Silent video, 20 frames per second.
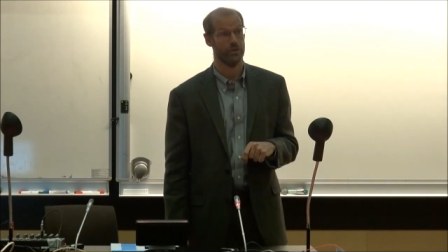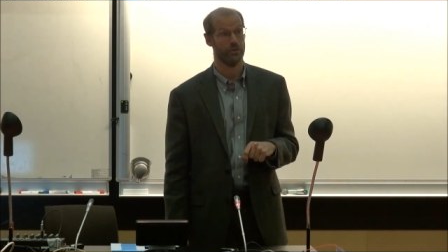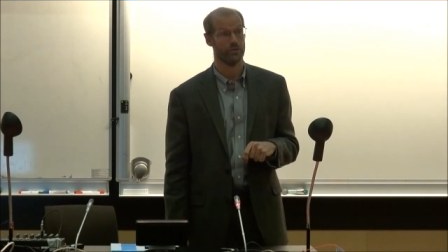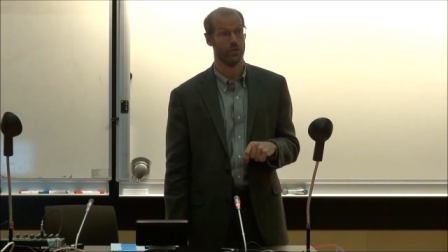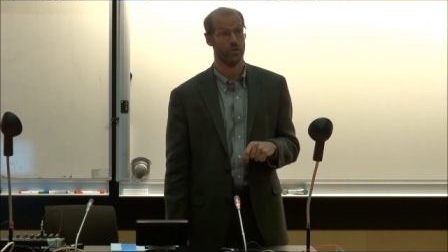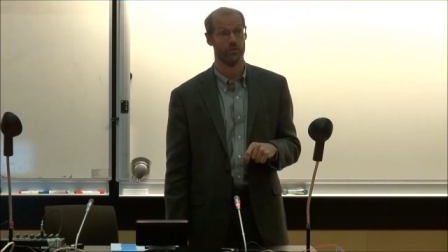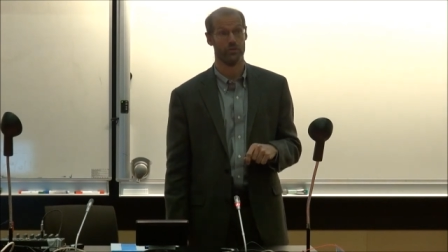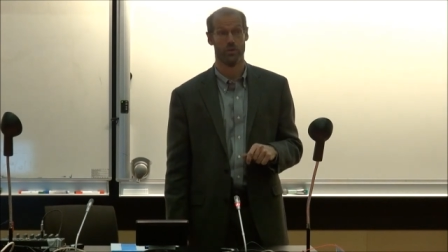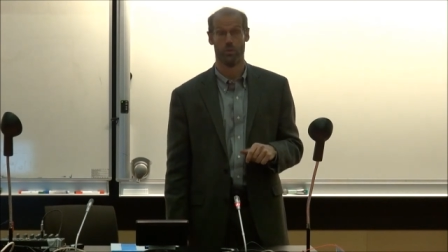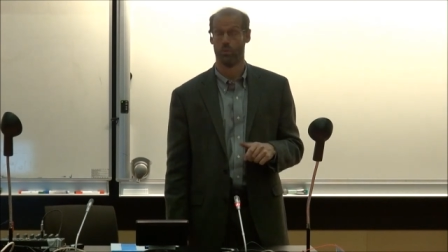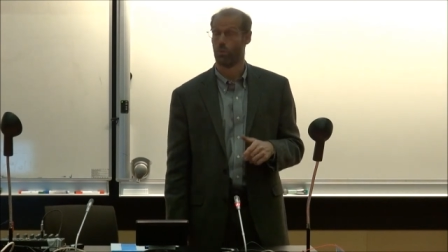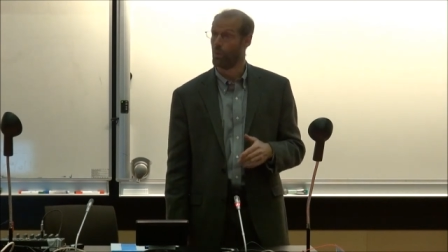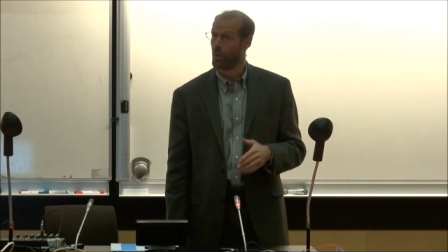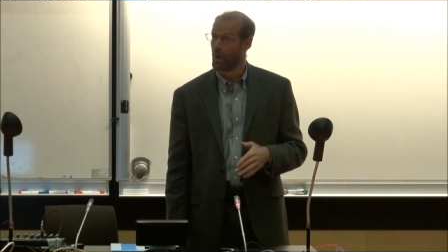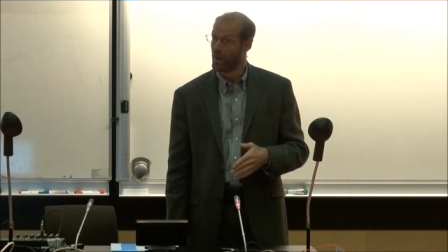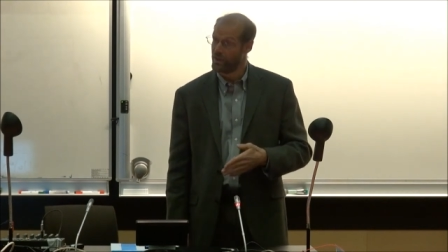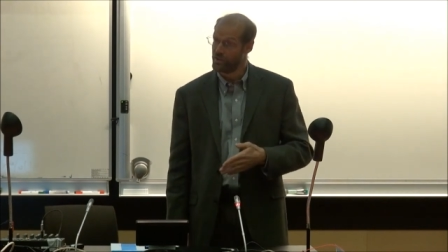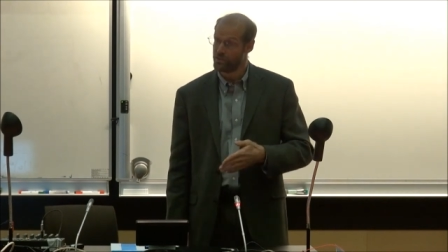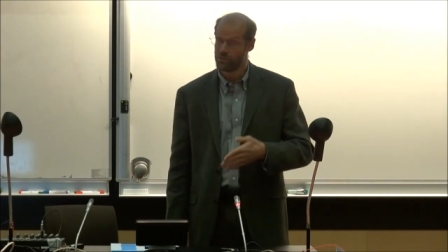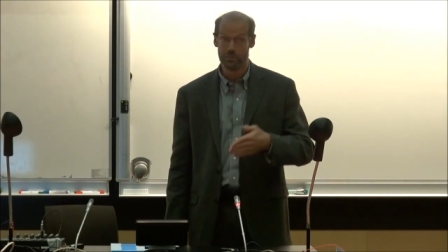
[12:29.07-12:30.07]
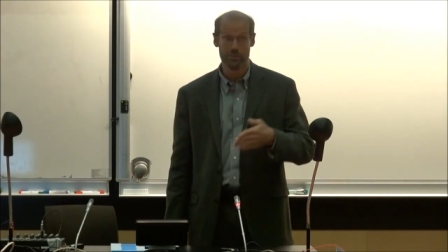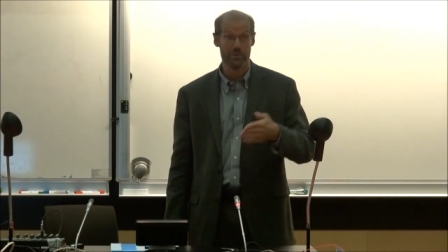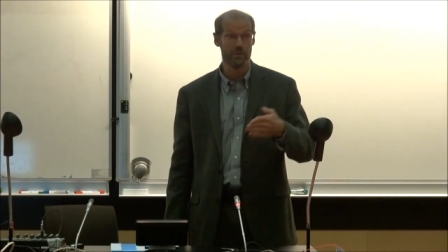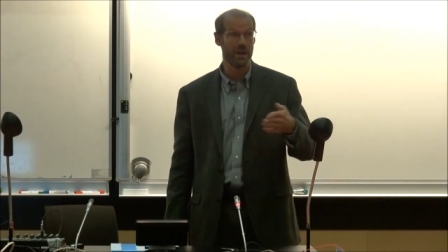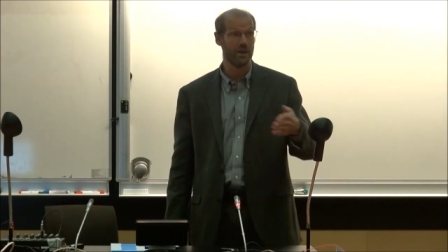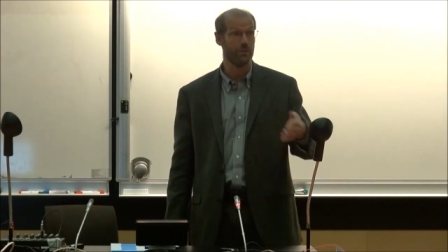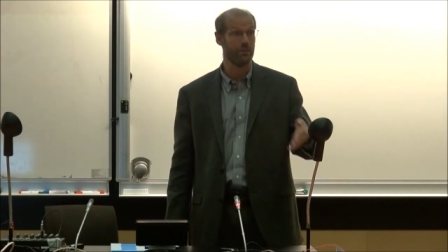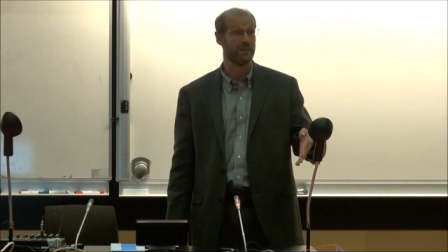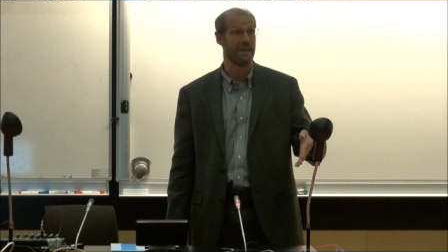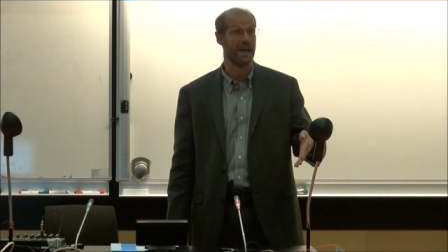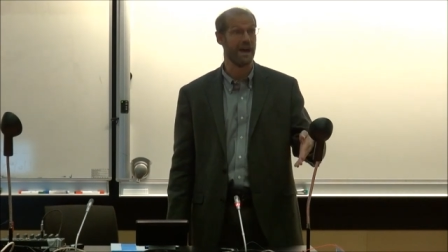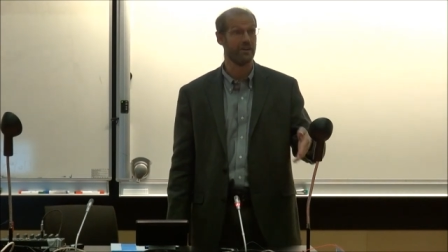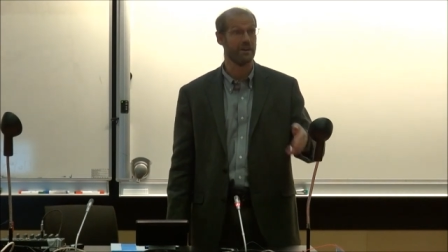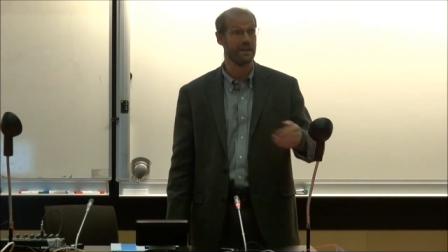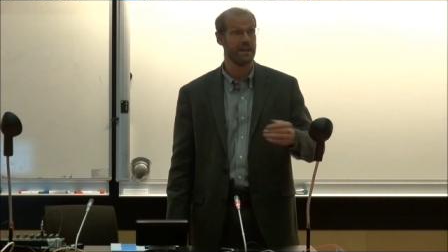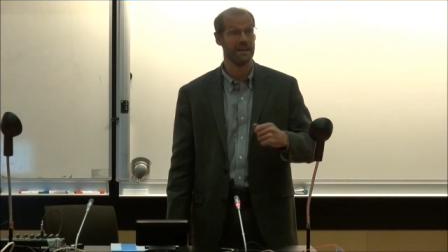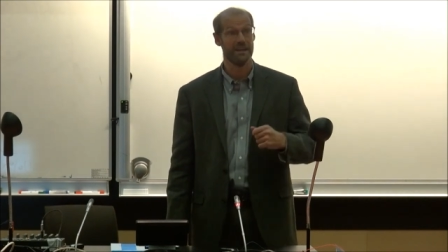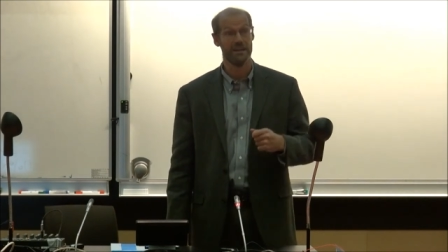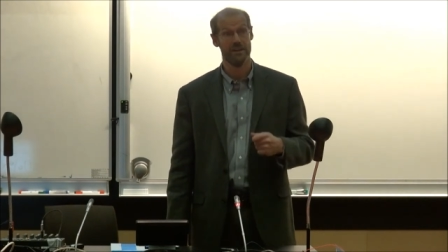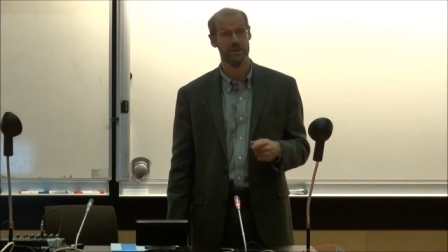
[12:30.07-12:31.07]
So if it was without
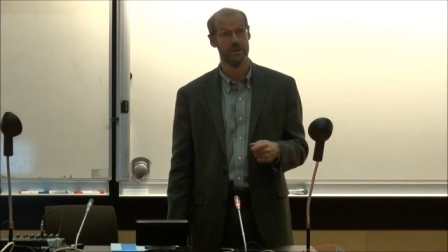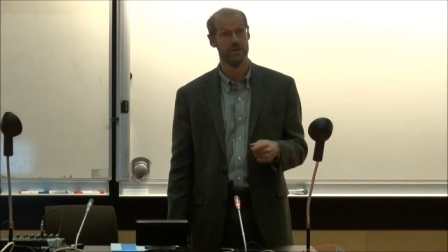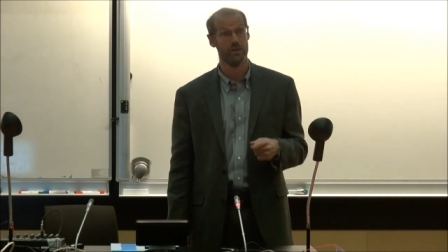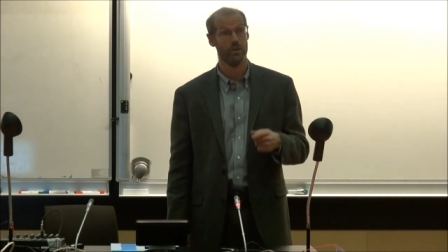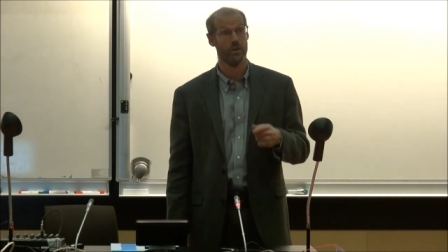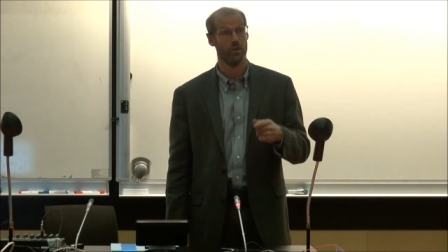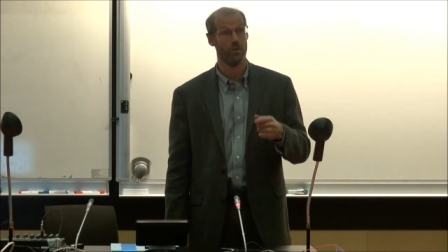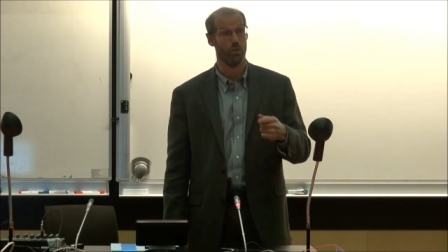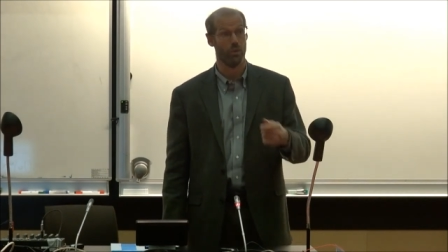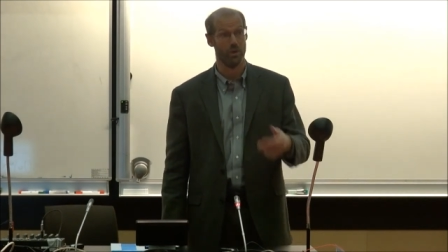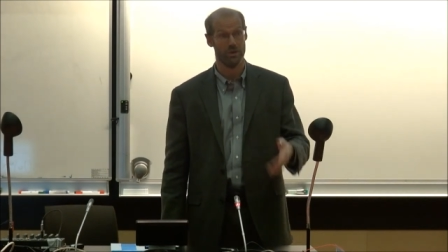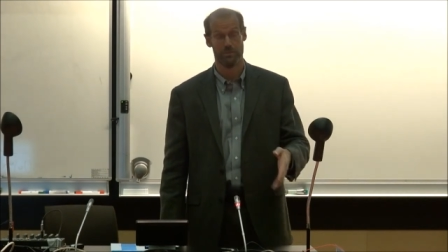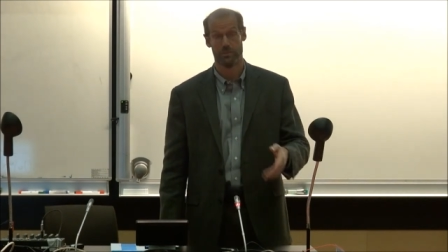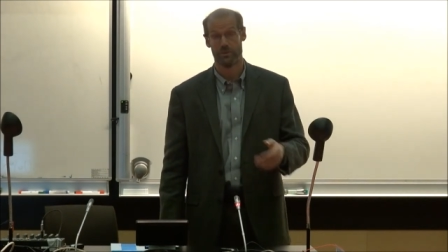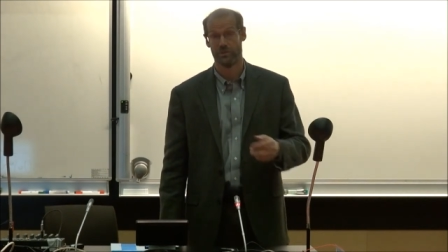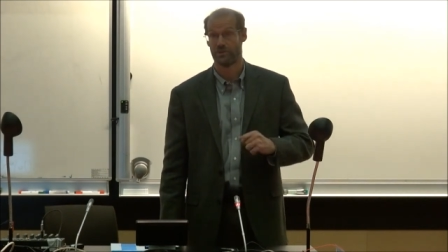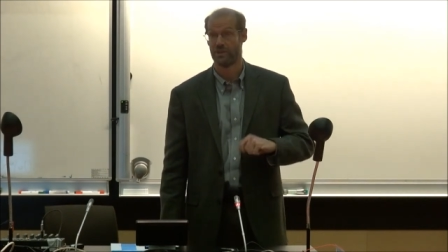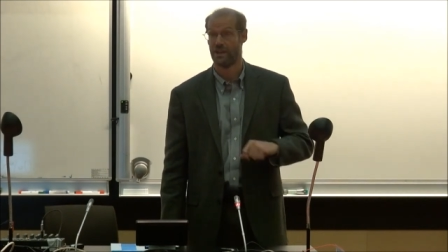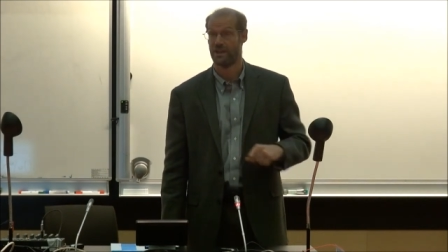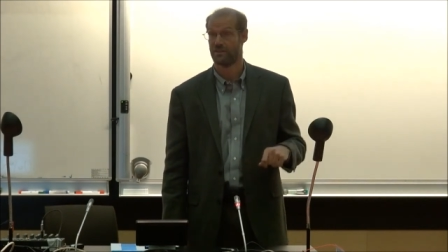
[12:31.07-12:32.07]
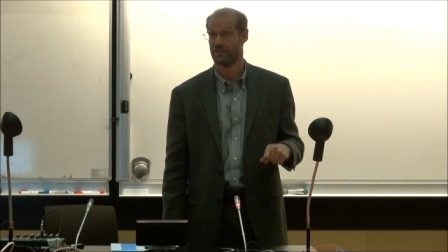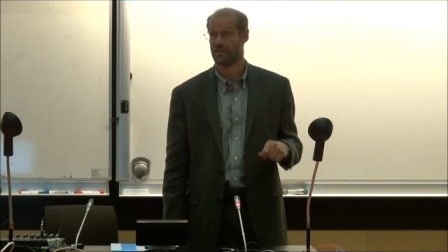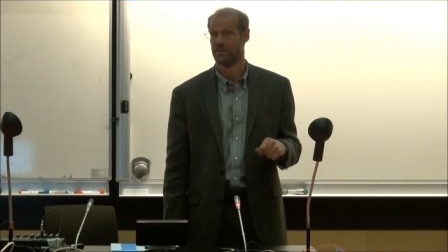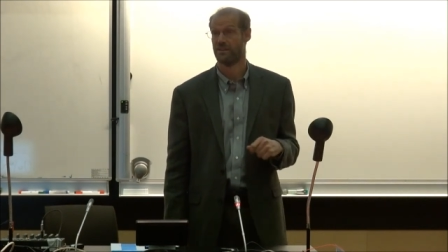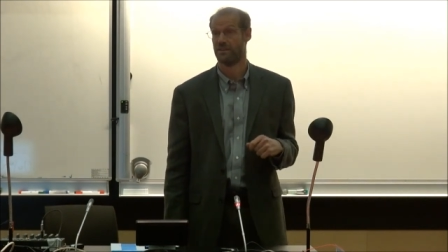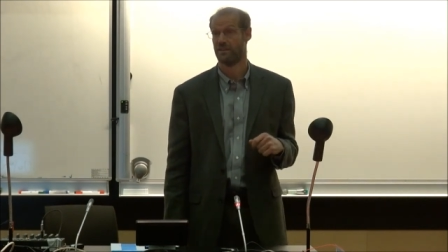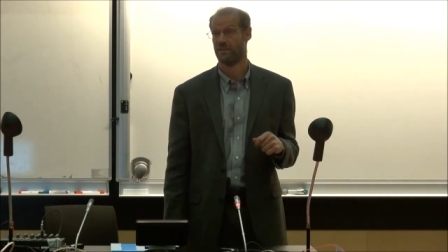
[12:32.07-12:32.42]
aid, 1%,